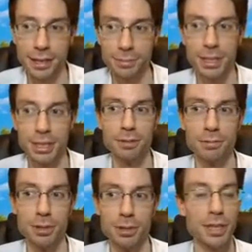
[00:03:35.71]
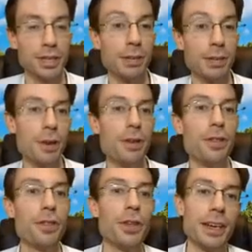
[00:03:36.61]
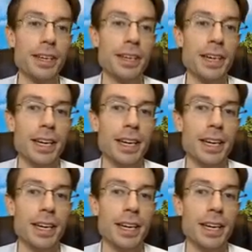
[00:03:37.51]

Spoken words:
comes out presenting one thing,